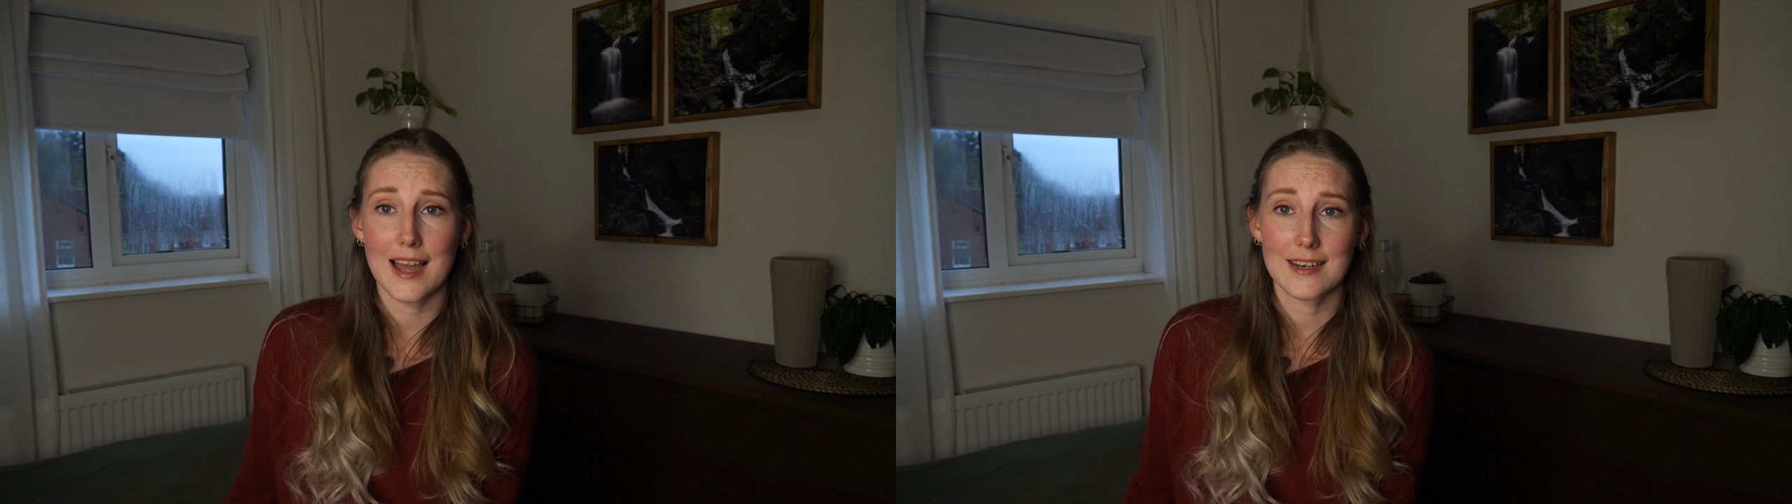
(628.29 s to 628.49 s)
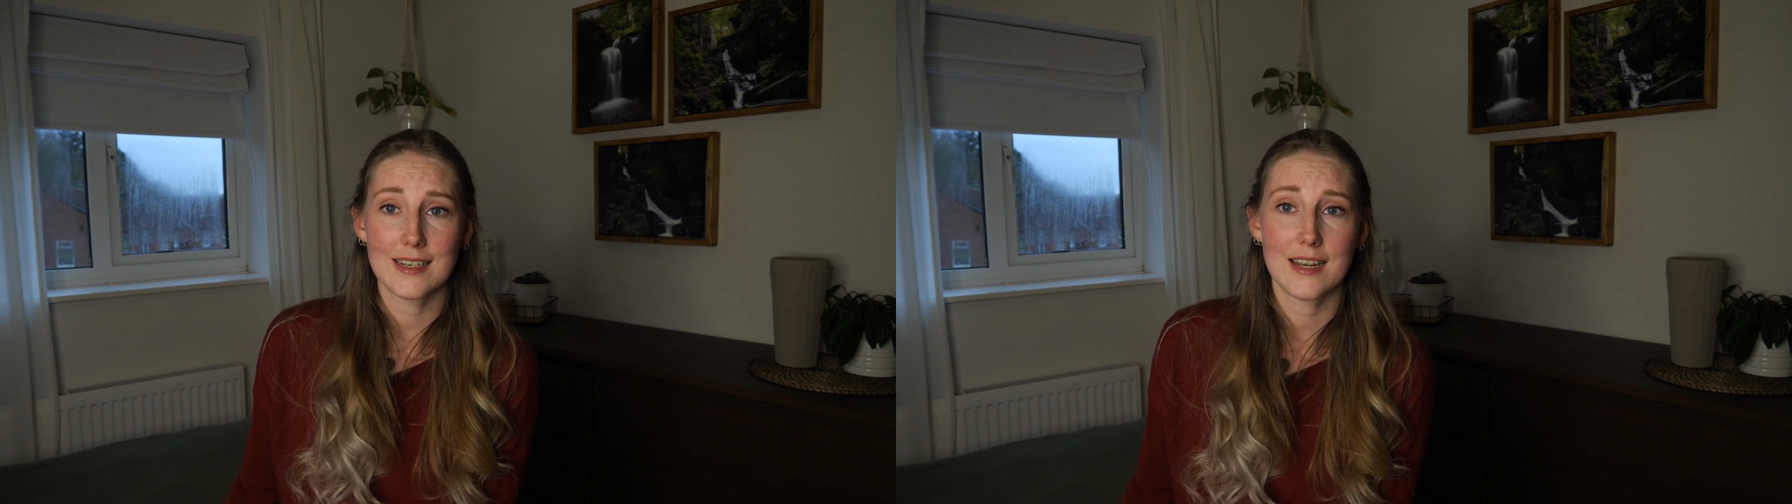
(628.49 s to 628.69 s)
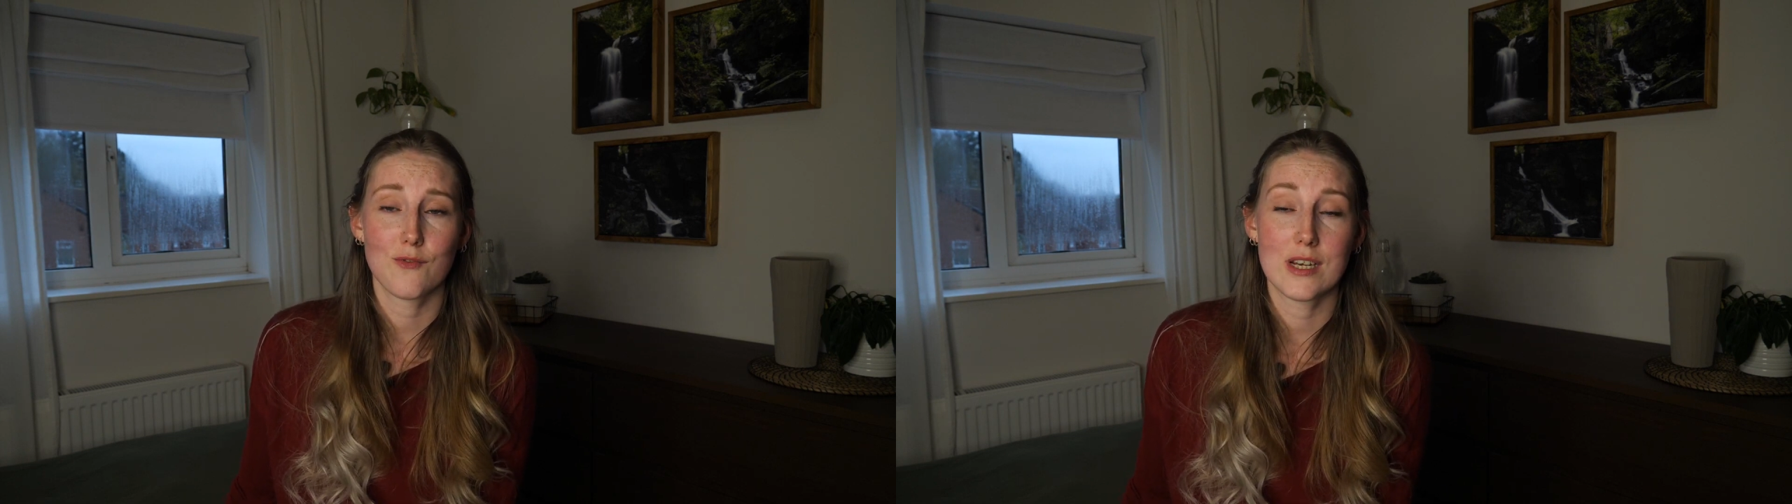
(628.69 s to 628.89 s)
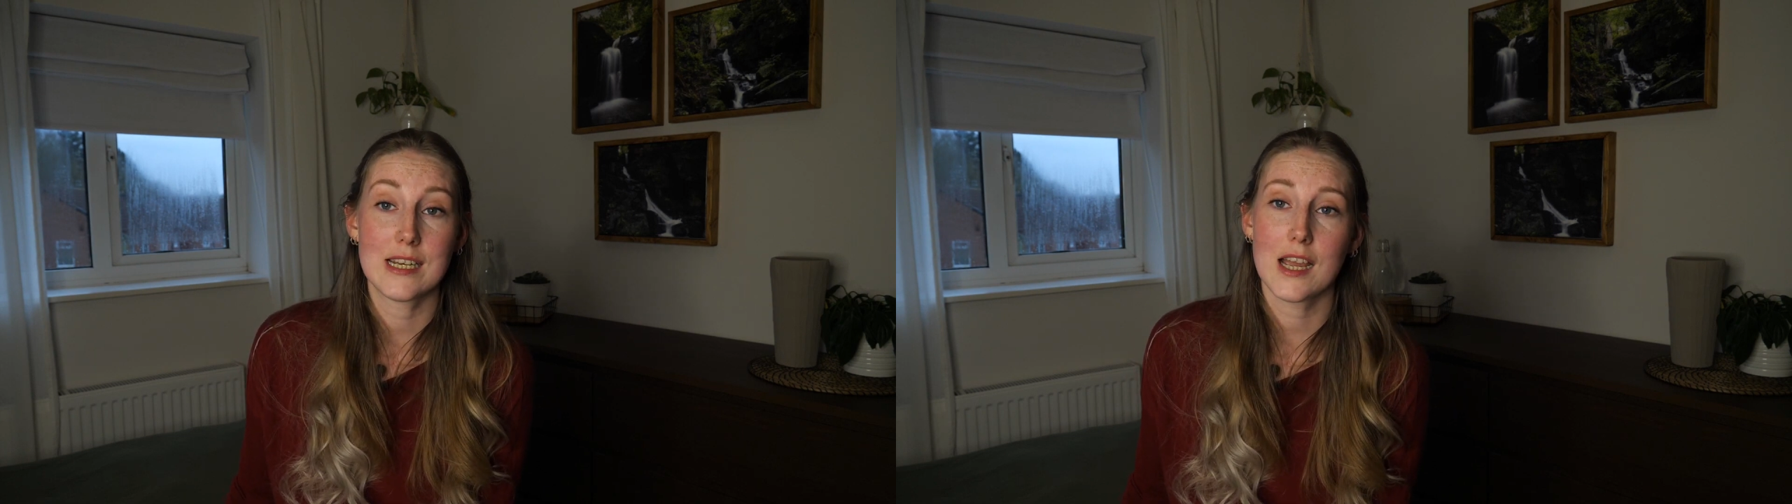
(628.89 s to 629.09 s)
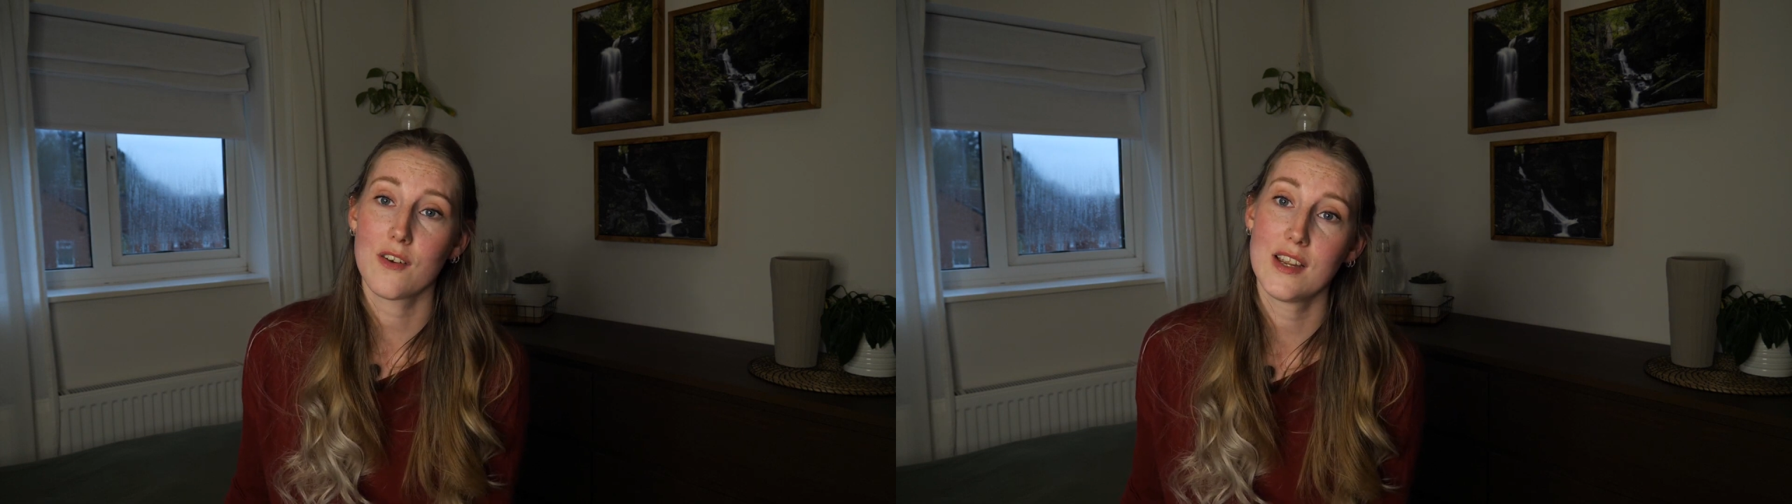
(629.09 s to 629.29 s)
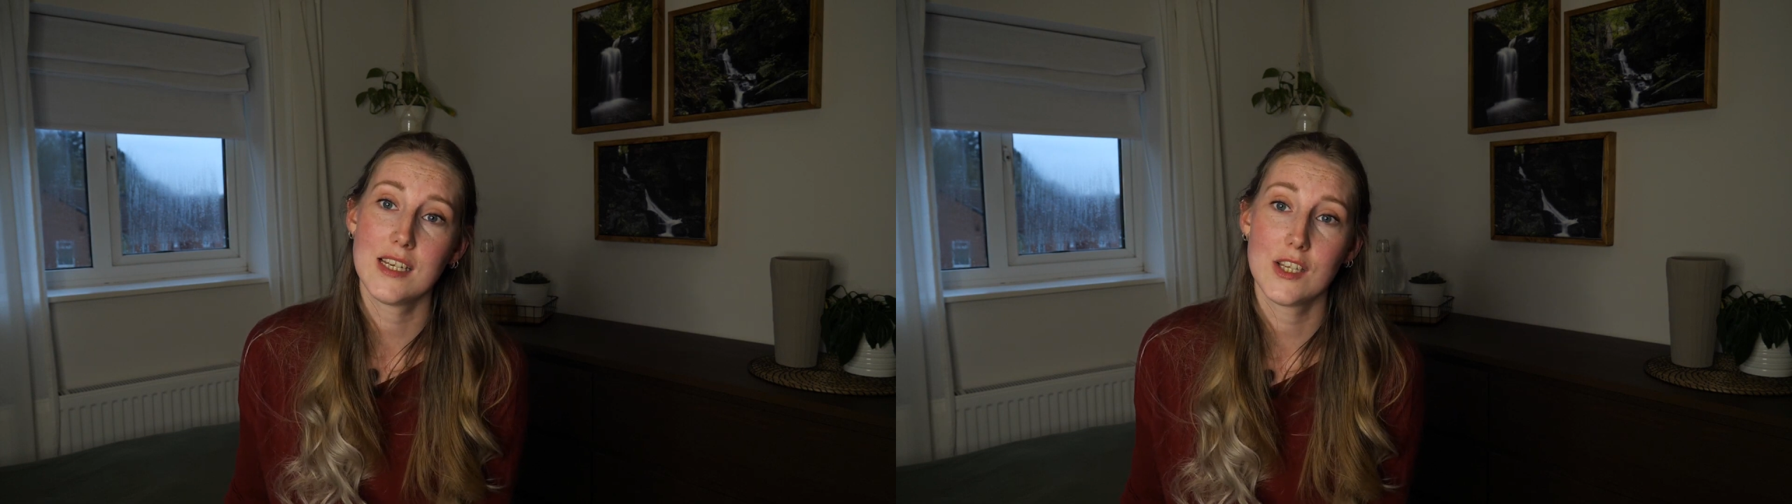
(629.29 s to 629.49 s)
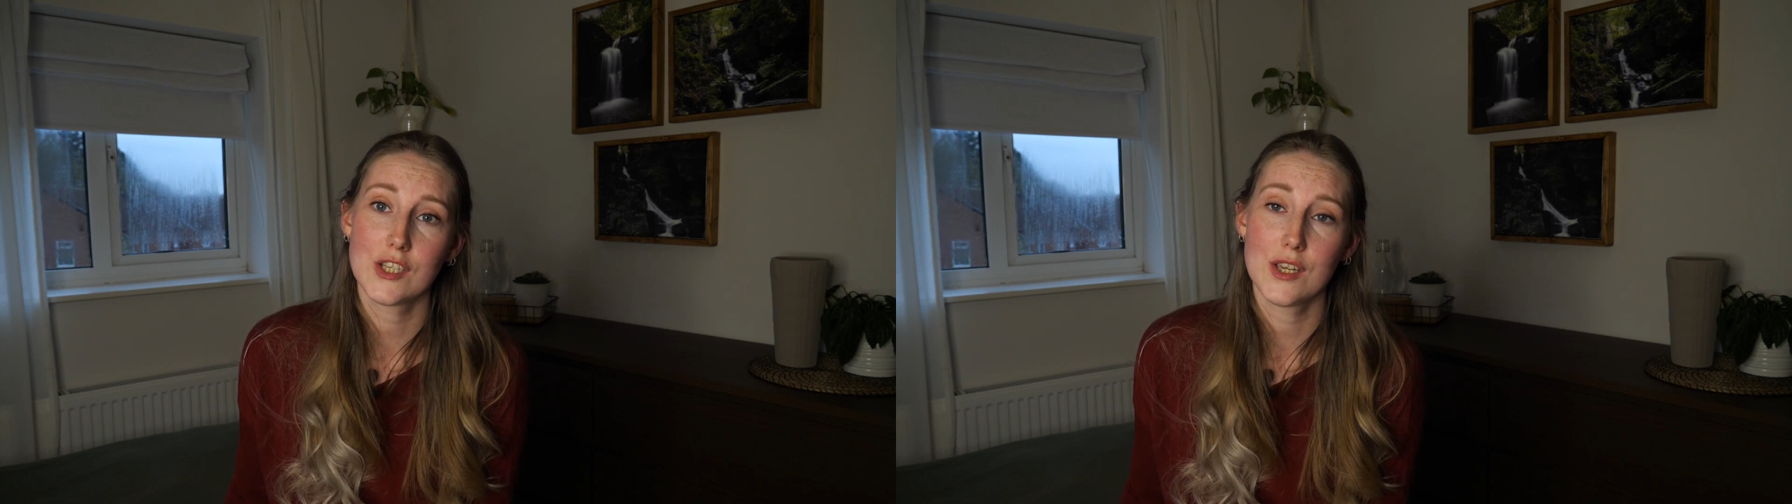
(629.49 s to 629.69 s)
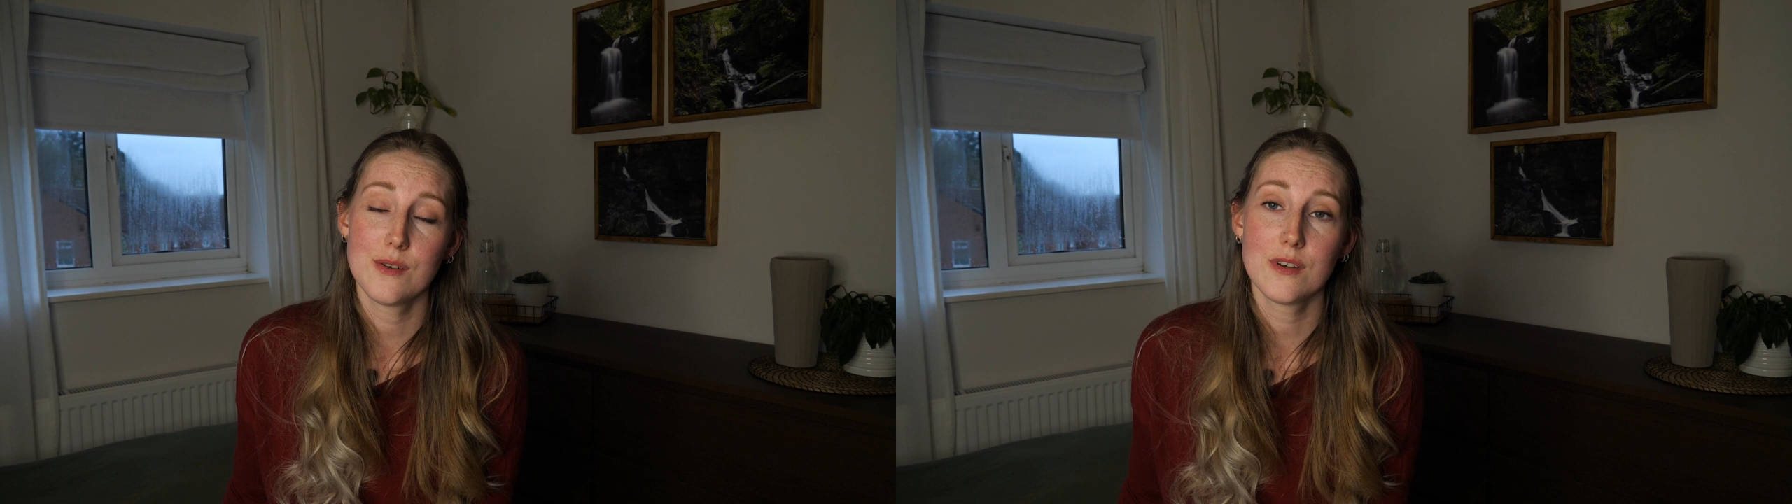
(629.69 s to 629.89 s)
landing redecorated
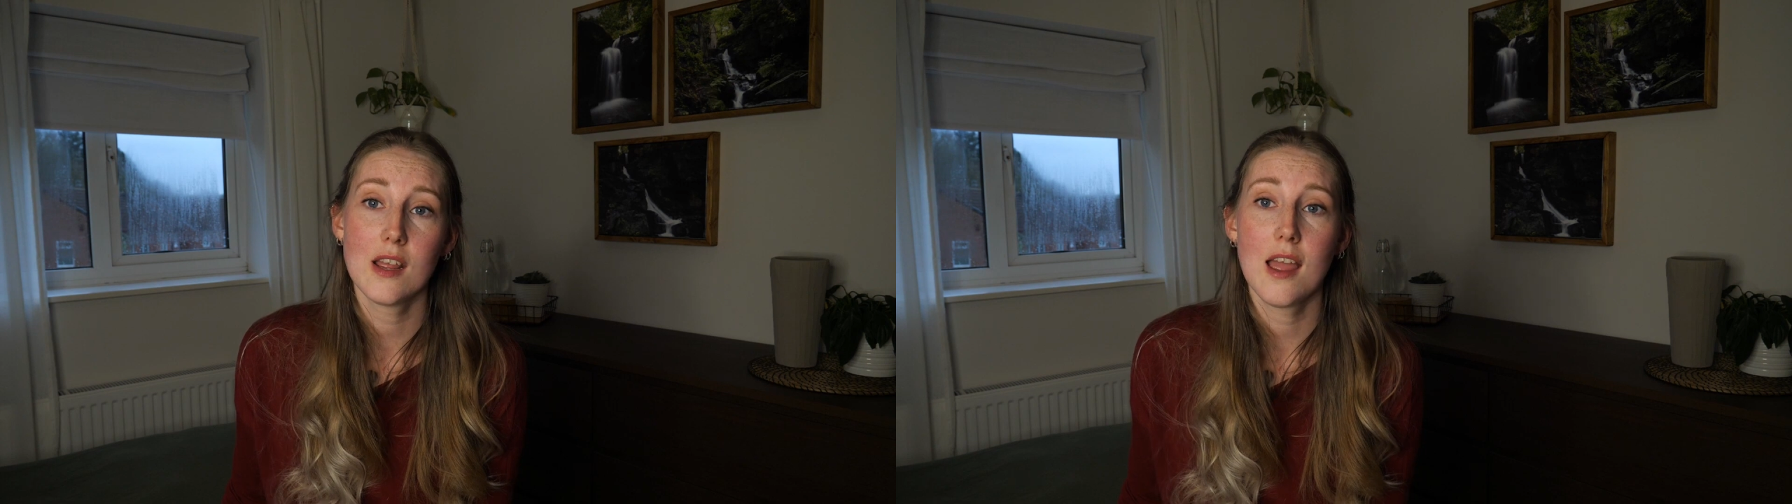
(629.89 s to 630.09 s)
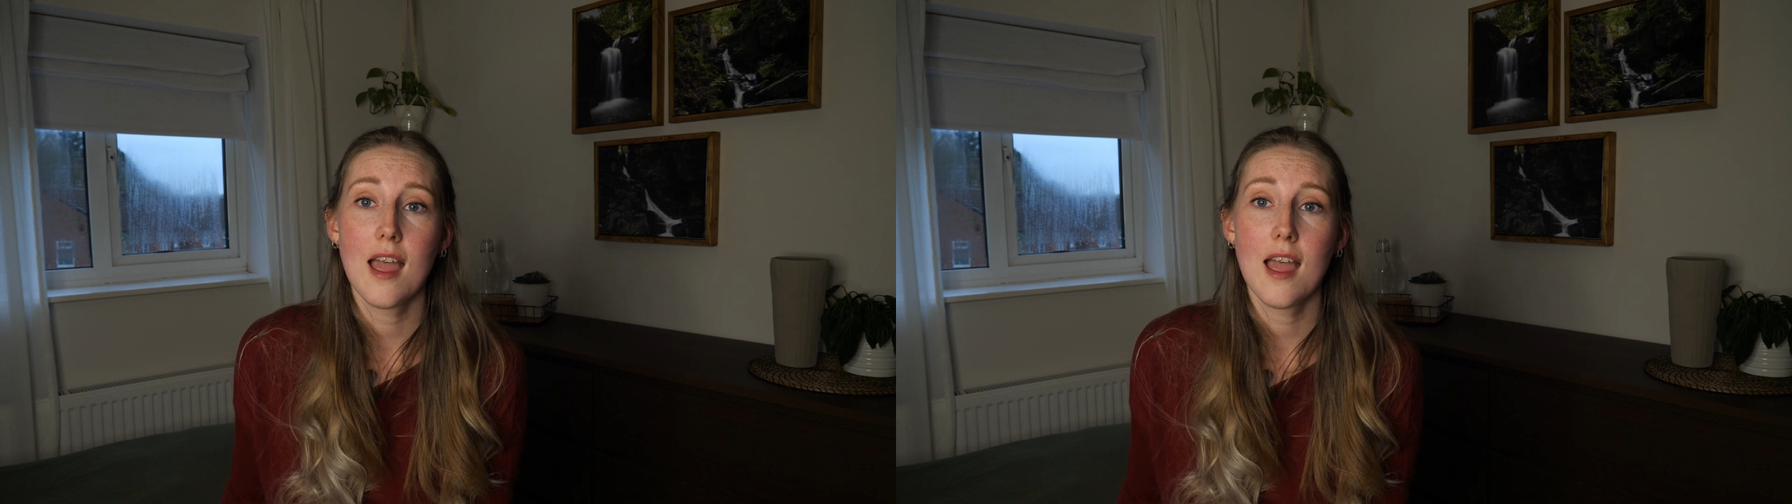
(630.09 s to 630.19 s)
soon.